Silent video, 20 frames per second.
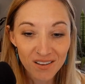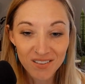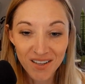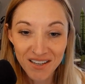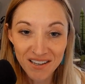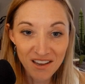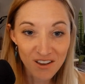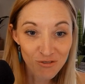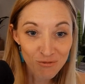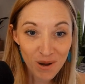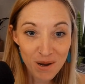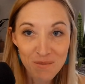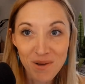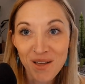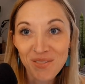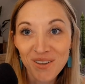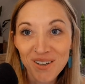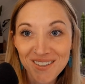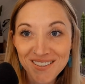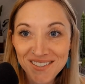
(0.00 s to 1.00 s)
if my
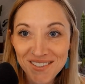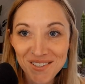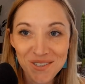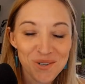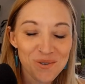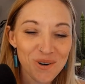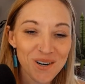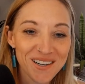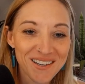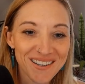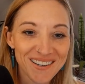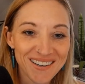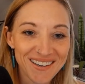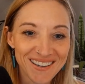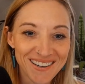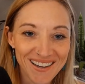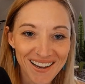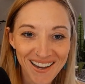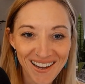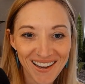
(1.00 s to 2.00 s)
method is still
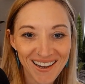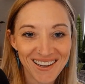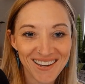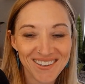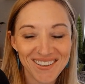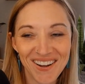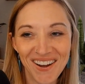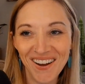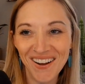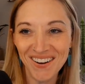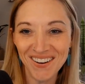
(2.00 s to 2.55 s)
working and